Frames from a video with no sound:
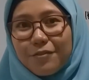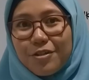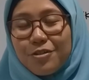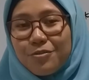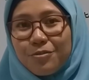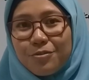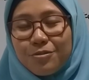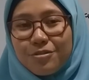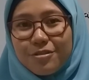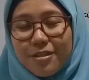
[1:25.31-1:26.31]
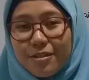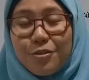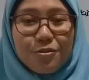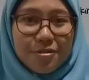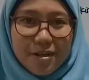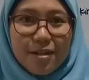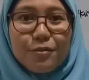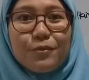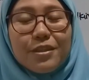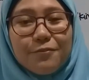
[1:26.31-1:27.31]
you're done
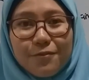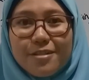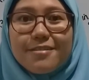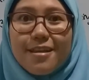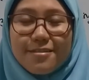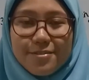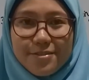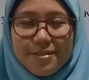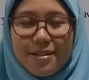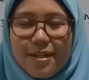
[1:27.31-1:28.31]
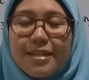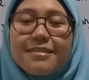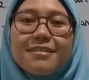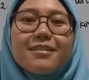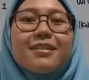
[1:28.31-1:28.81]
with the first exercise,